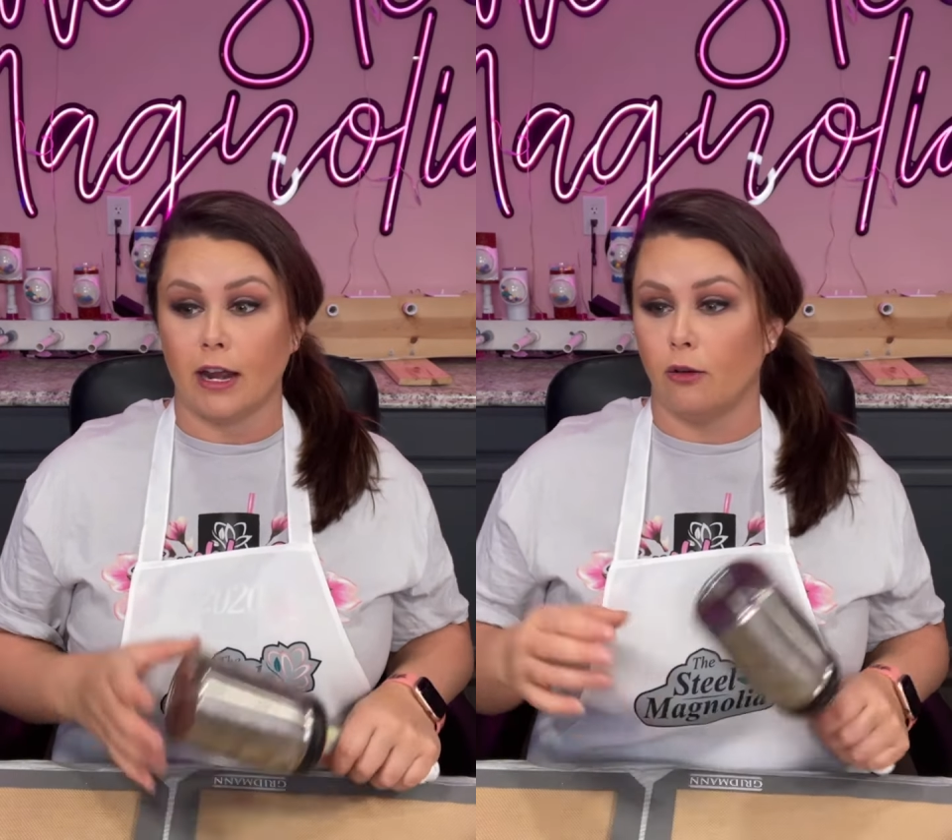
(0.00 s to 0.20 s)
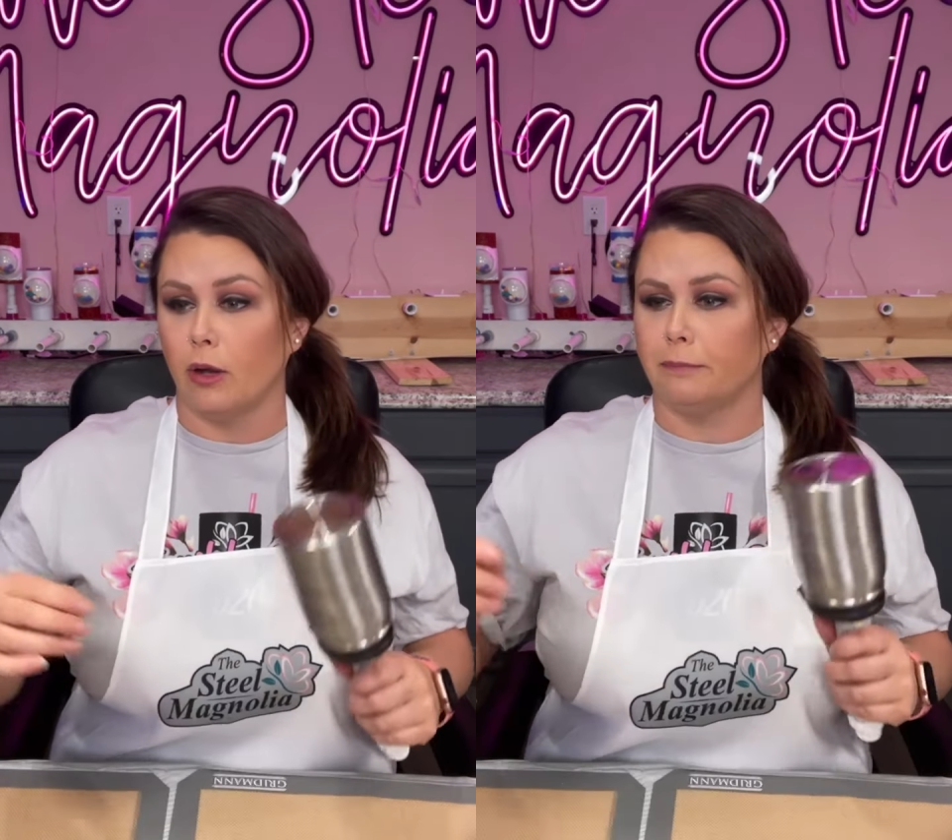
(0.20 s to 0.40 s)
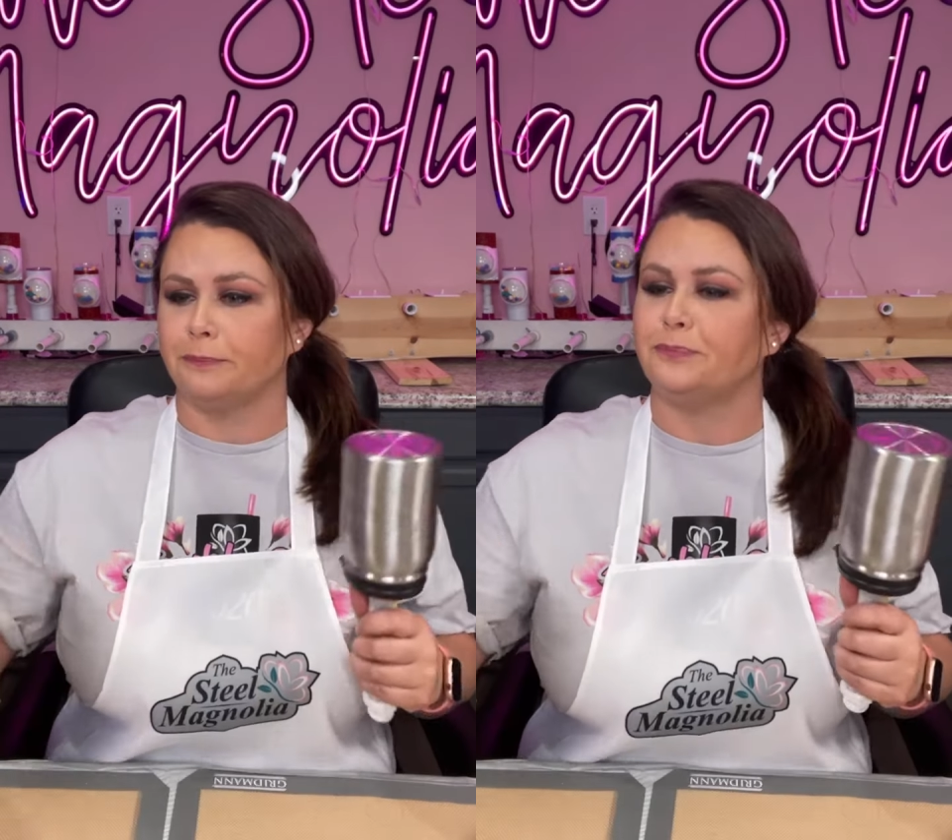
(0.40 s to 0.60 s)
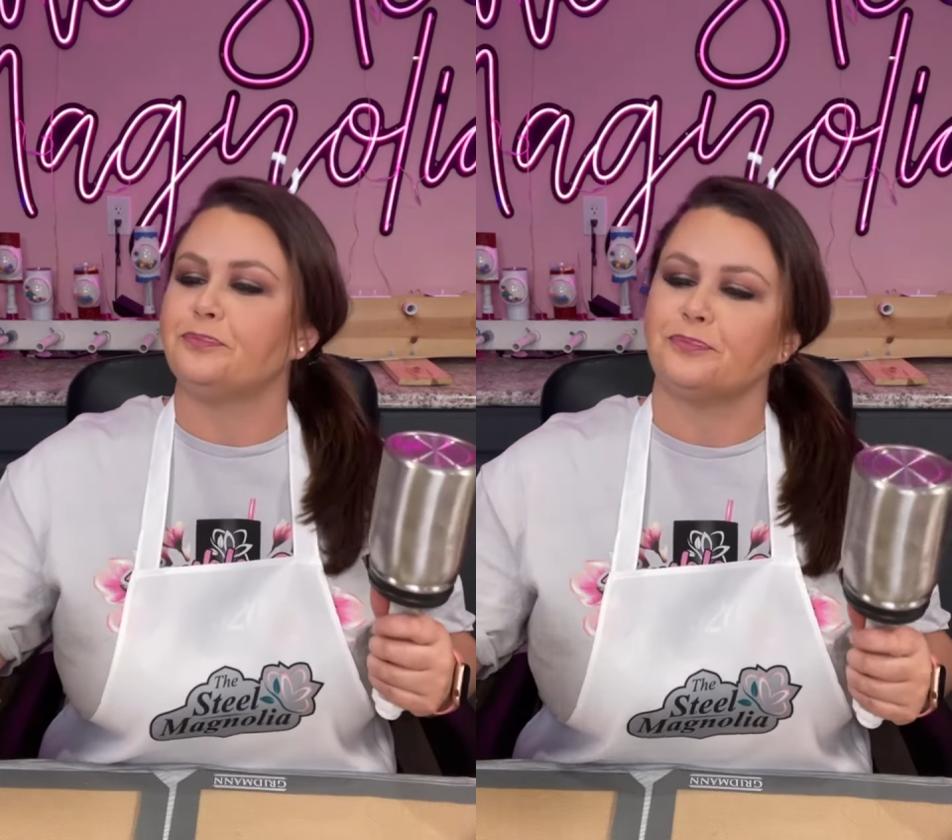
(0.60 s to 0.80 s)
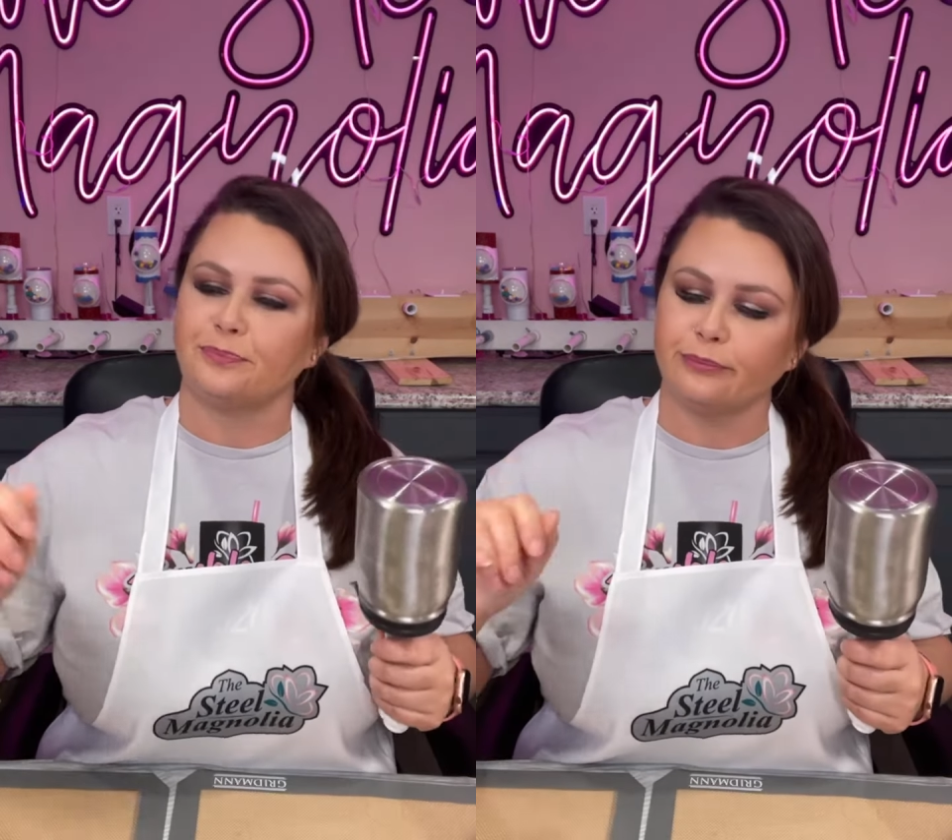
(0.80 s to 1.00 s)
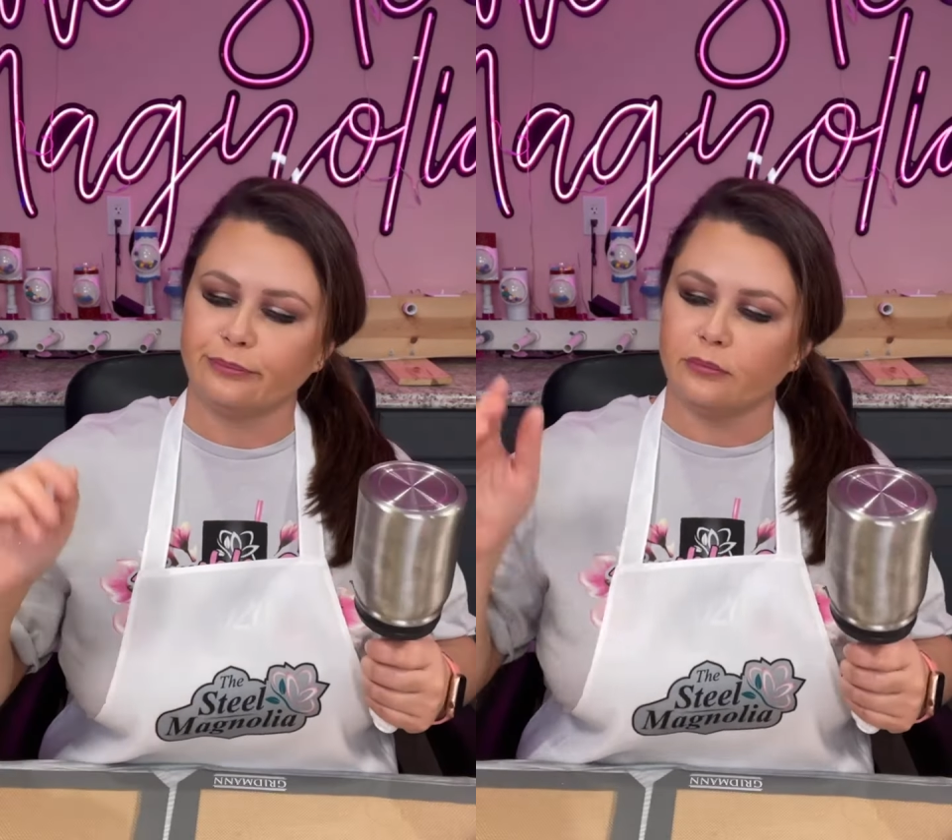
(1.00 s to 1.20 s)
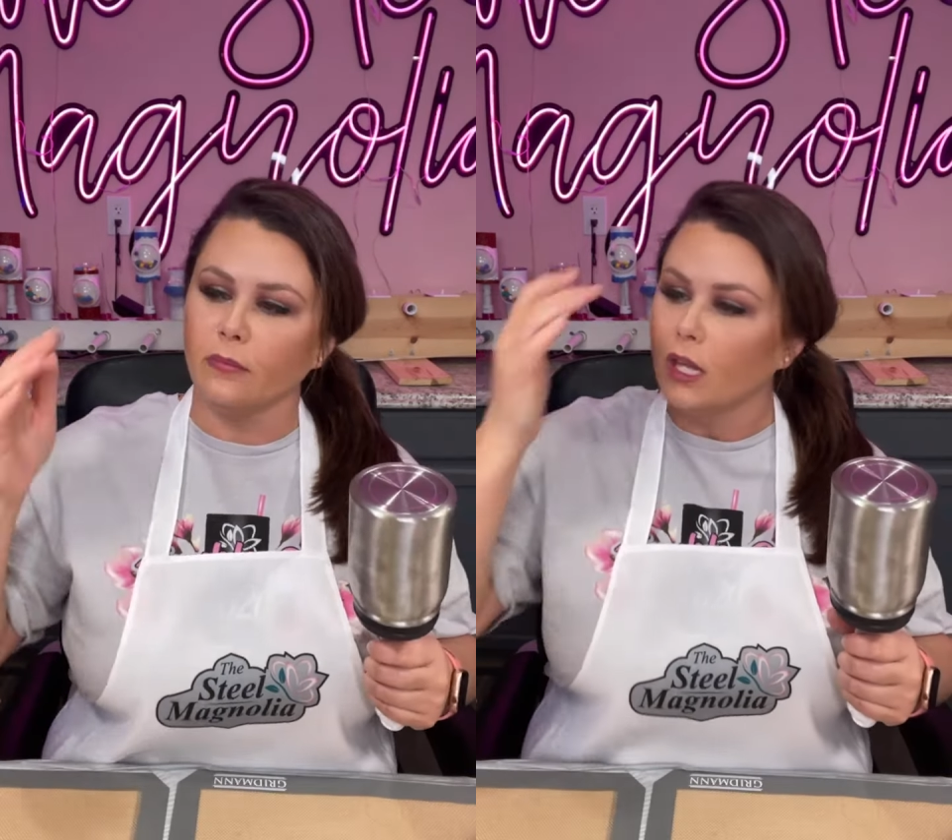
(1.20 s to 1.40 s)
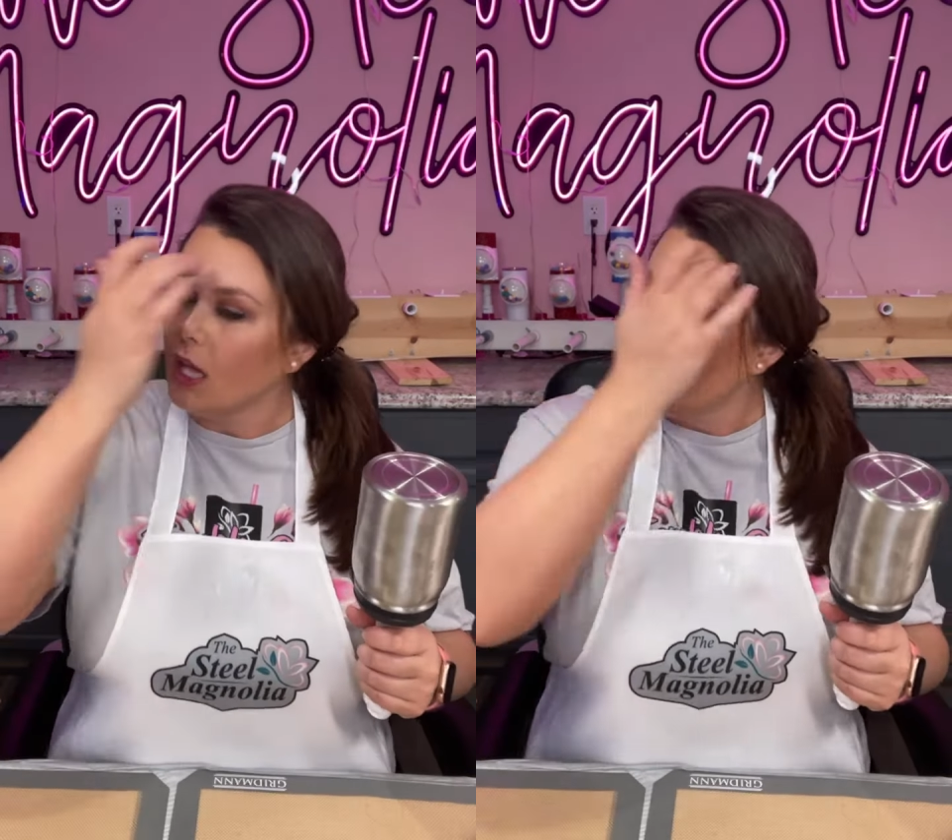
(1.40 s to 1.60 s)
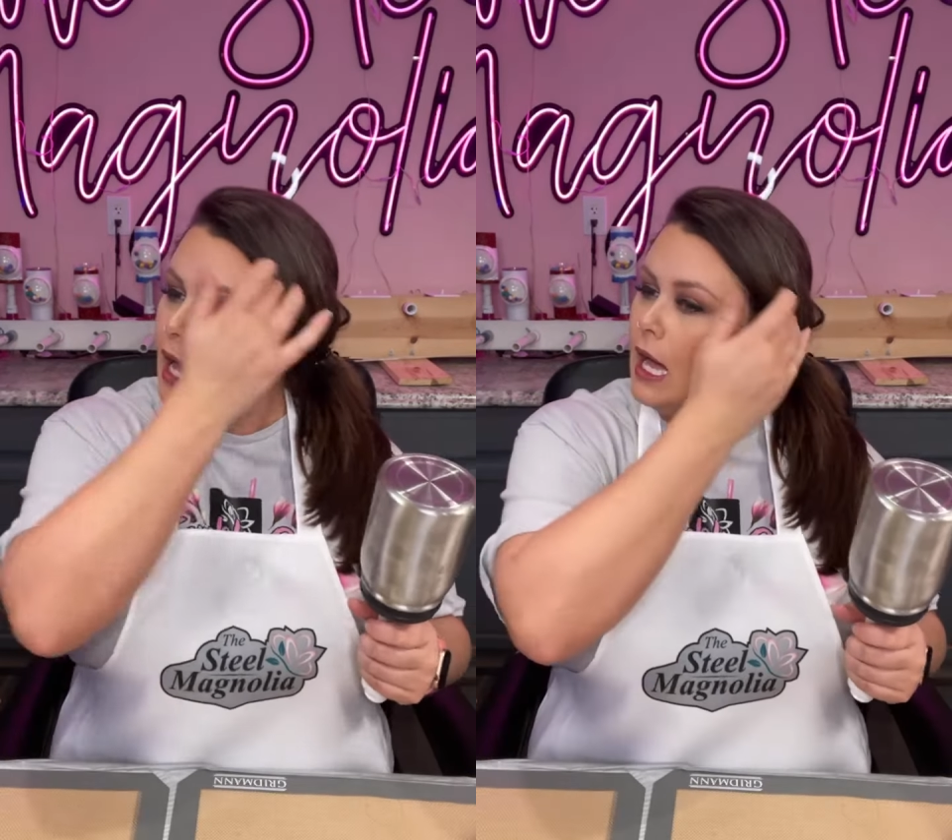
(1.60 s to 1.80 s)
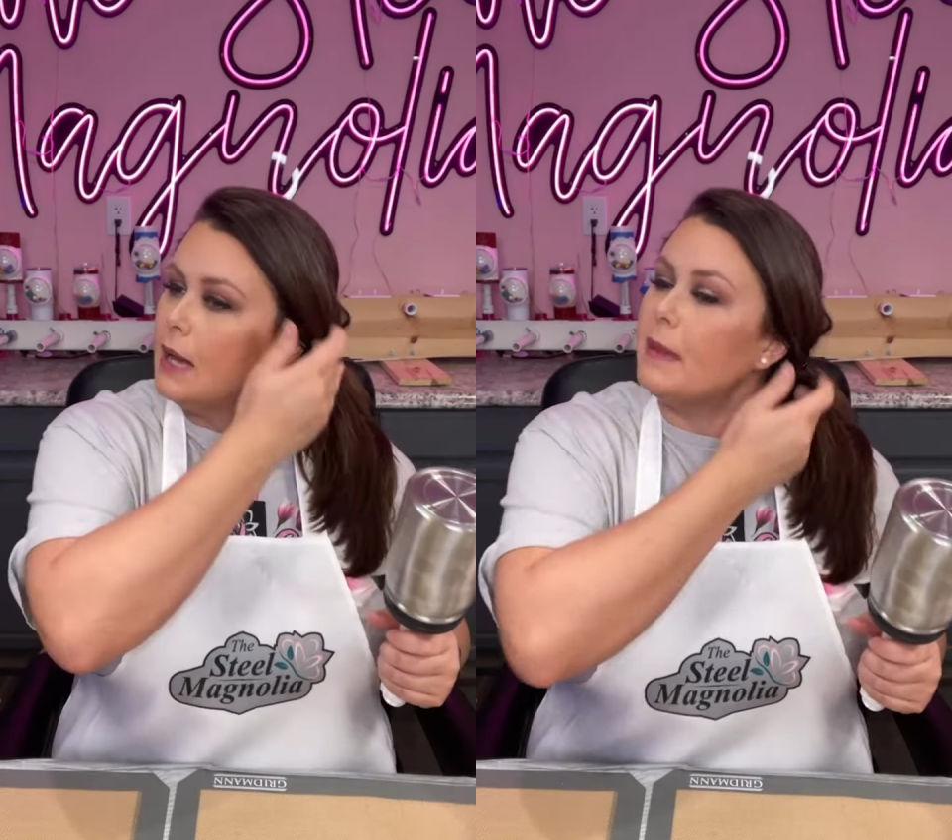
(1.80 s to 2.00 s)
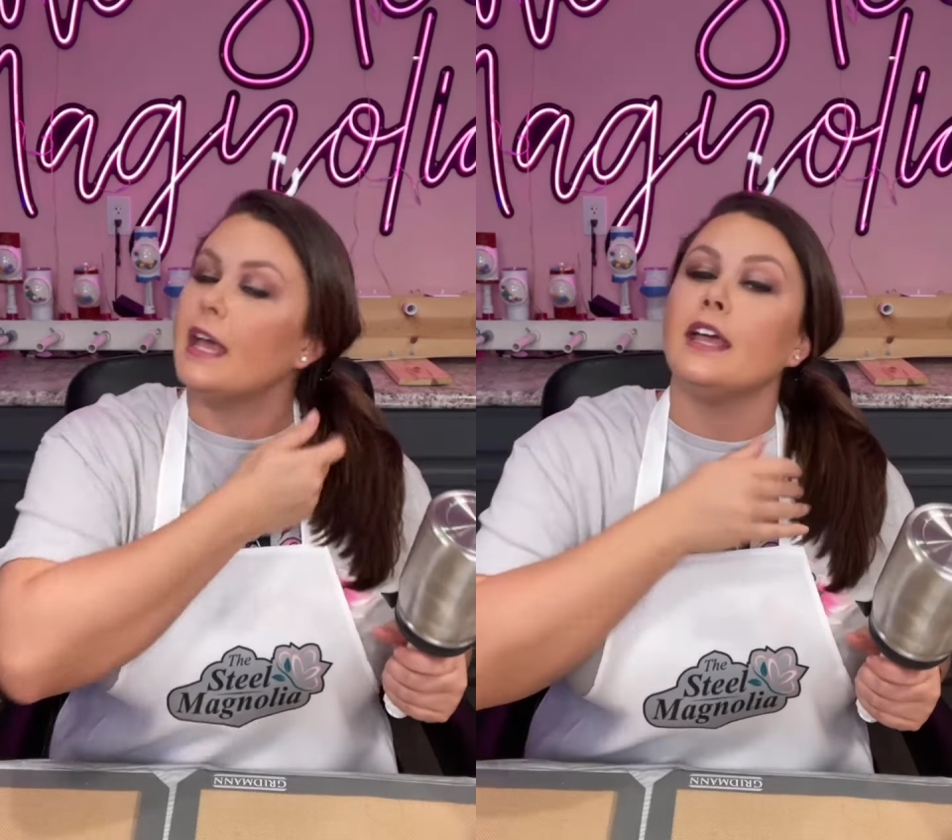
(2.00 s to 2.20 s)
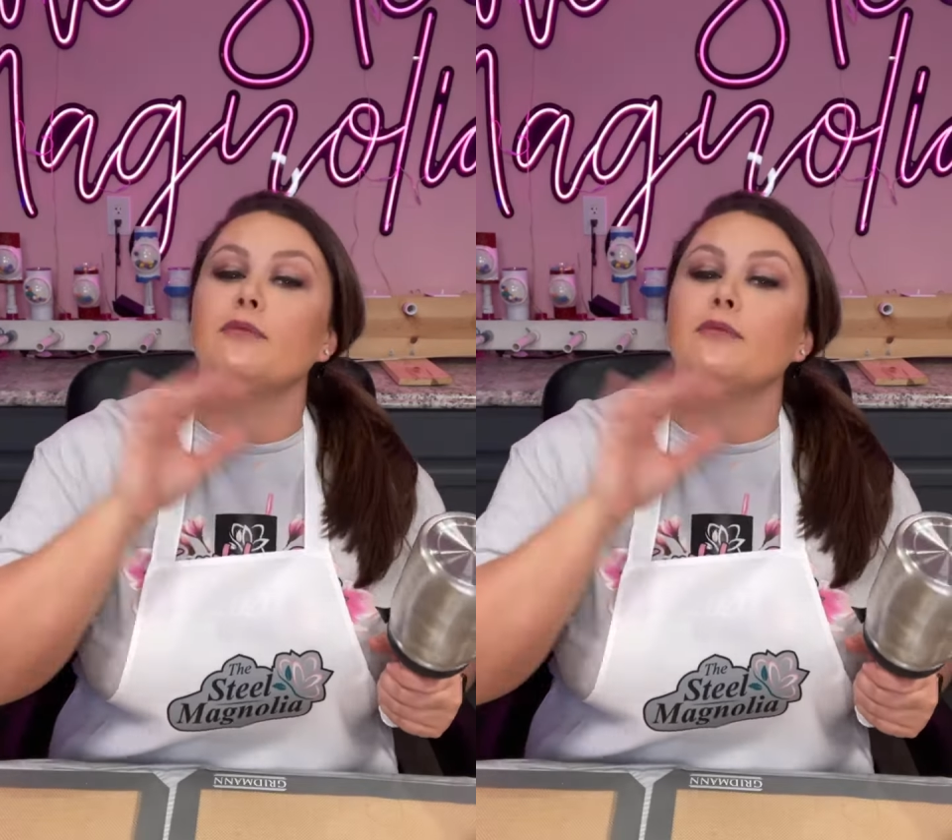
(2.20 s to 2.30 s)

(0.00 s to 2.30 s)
one. I have